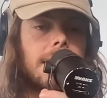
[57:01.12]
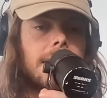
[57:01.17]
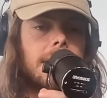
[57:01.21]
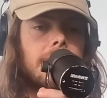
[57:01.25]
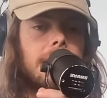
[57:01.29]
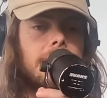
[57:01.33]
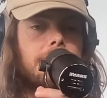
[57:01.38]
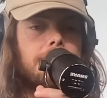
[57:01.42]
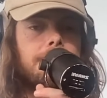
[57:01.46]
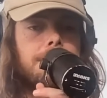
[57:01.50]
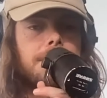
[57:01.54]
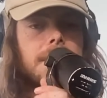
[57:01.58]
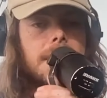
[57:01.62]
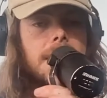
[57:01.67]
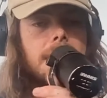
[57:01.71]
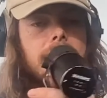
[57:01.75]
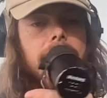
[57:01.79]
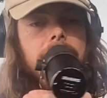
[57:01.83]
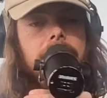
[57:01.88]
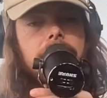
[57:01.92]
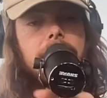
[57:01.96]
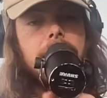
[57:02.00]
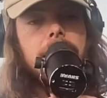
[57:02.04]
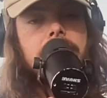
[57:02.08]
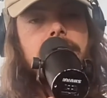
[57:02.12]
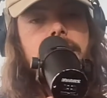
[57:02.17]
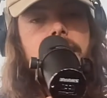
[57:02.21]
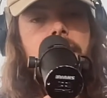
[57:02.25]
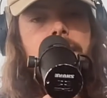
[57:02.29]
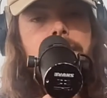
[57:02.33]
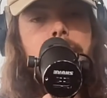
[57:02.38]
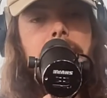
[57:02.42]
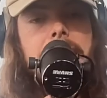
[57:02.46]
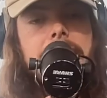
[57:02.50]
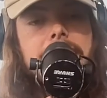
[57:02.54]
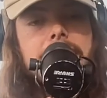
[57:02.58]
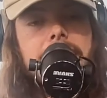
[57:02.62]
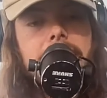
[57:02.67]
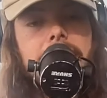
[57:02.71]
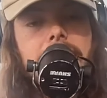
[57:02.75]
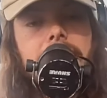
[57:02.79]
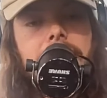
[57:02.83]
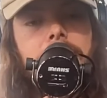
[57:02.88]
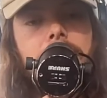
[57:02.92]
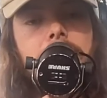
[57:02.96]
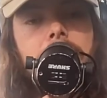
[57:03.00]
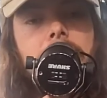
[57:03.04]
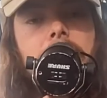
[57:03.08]
like is I
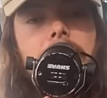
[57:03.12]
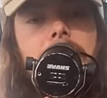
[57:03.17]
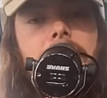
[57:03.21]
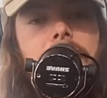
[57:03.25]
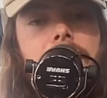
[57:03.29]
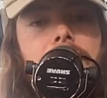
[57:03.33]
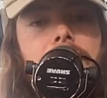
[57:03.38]
basically kind